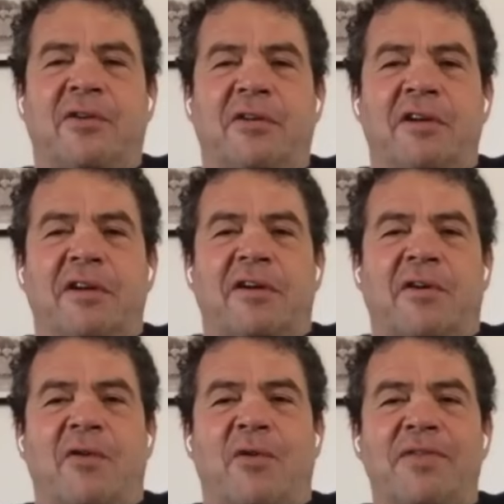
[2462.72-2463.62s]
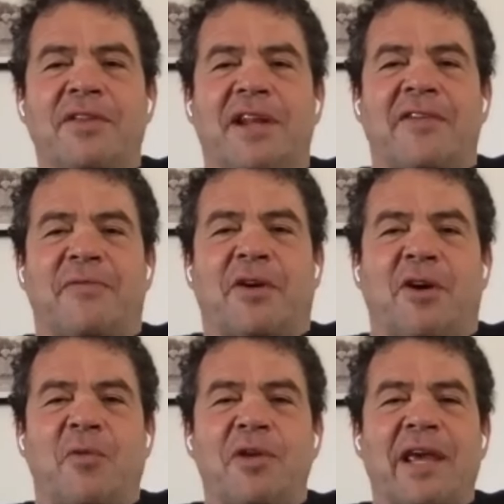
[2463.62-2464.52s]
know one thing that I've
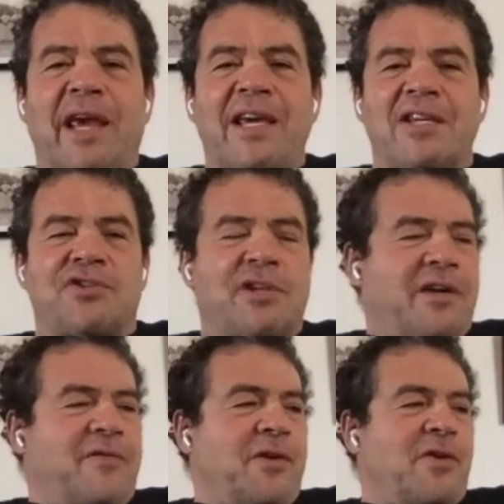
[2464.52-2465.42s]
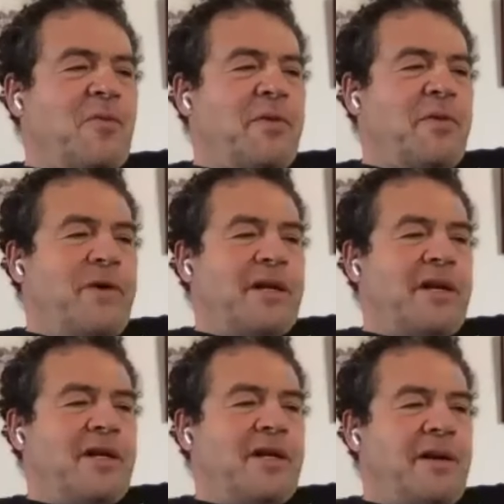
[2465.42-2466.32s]
become with age, I've become a
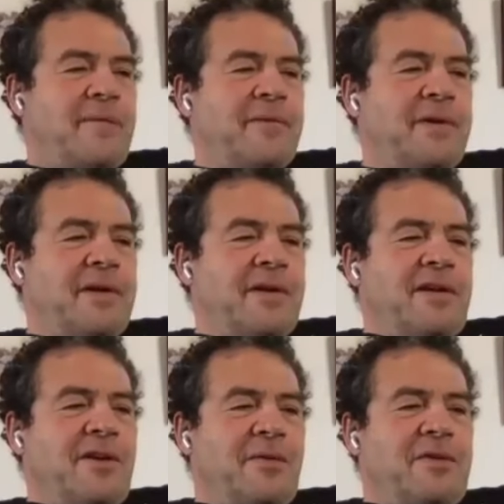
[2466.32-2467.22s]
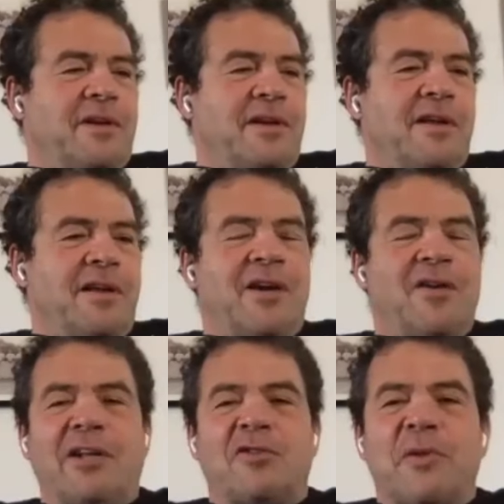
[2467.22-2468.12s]
a um, you know I don't
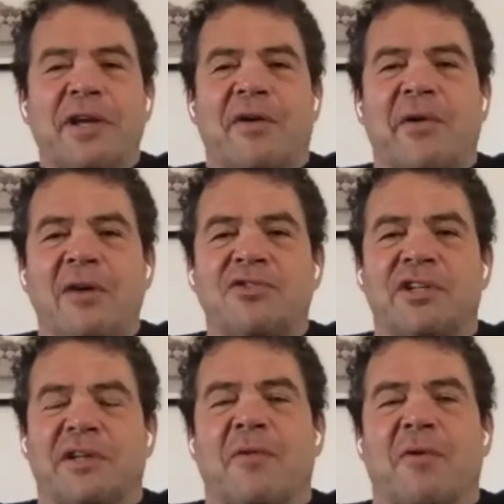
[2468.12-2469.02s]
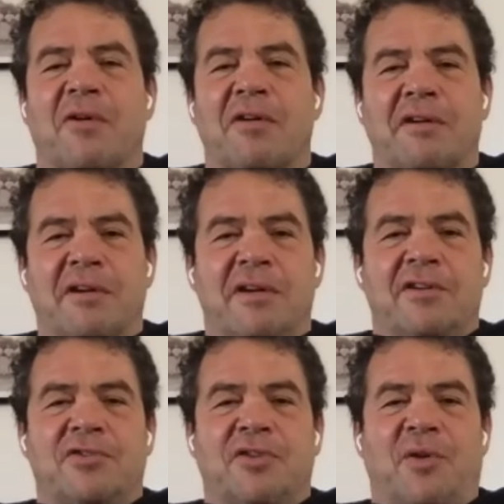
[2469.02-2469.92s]
like to be in crowds anymore.
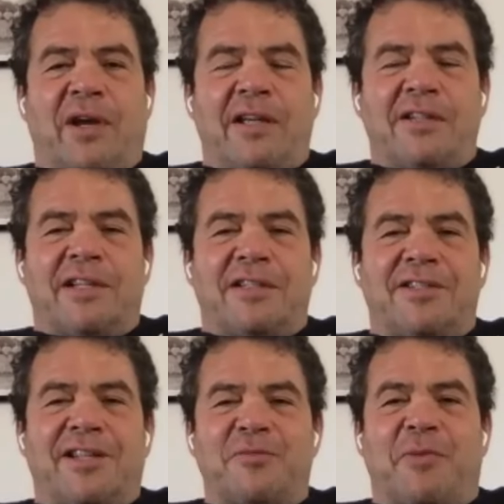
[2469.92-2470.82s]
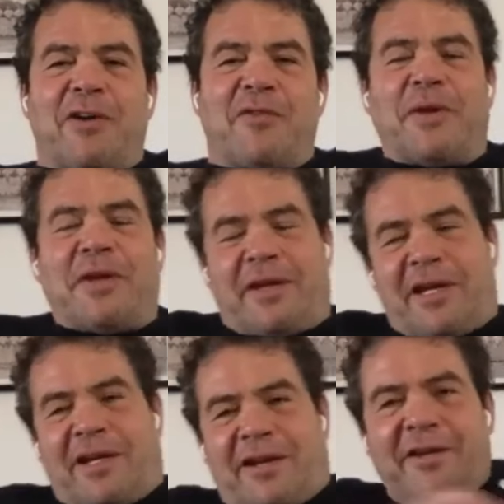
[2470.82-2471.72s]
So I guess that's that's part of being
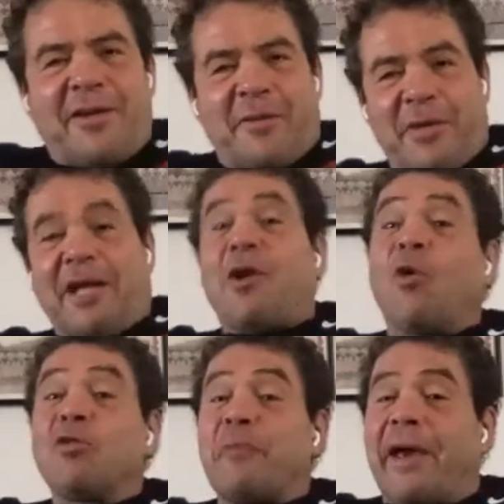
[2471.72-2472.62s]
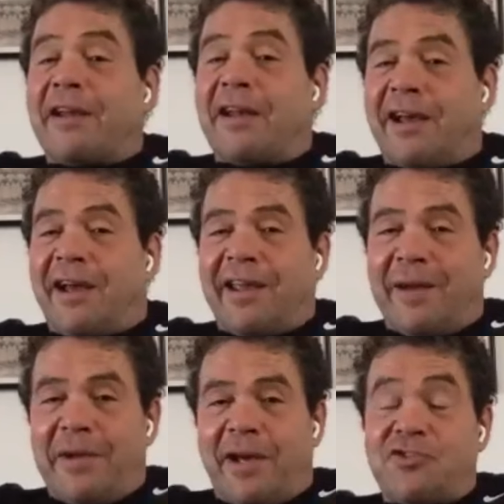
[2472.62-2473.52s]
getting being an old man like I
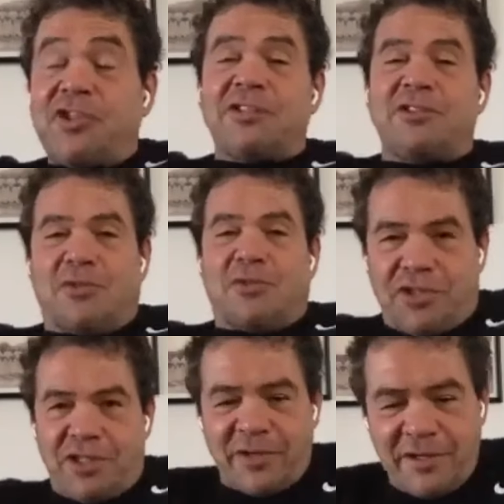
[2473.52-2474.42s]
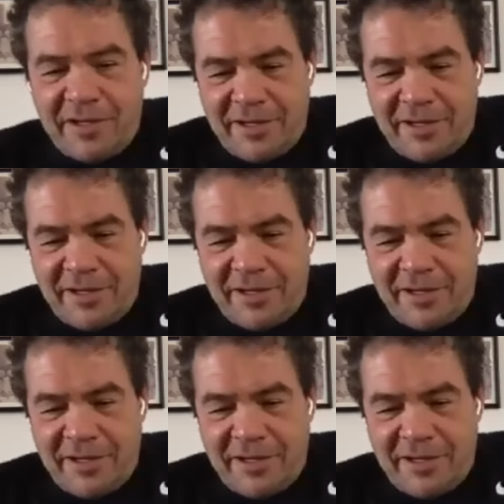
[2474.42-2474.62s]
am now. 62, Steven.